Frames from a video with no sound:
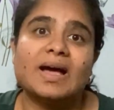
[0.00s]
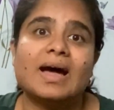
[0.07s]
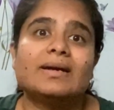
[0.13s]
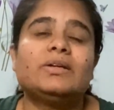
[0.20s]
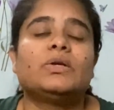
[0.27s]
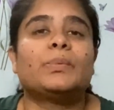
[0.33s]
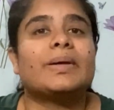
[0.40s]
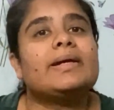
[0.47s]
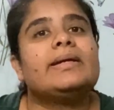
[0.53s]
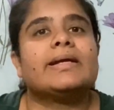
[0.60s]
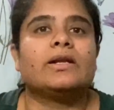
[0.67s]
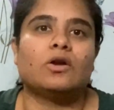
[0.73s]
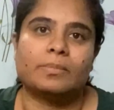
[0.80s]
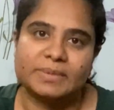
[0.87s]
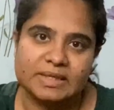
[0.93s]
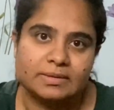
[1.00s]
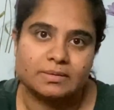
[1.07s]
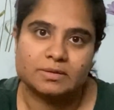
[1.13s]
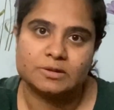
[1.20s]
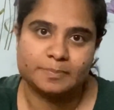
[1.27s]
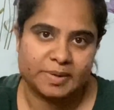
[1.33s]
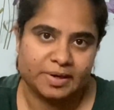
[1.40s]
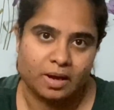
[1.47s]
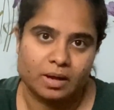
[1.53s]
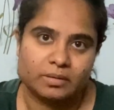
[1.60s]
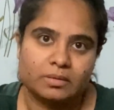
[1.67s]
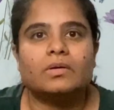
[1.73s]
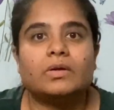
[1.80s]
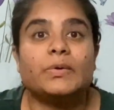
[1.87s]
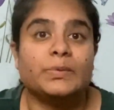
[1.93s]
at 20 kilometers per hour.
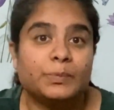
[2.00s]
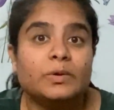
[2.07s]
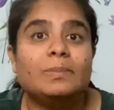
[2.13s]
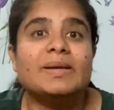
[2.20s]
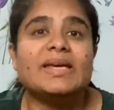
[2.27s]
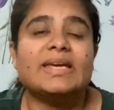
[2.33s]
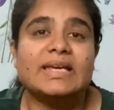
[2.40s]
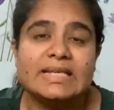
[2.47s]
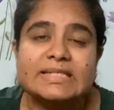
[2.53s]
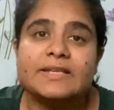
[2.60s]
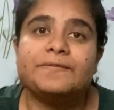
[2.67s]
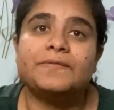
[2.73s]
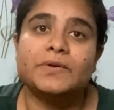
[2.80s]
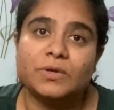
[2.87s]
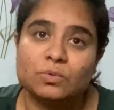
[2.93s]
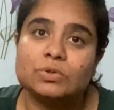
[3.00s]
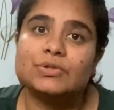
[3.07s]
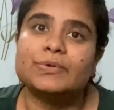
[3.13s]
Now it will be easy for you to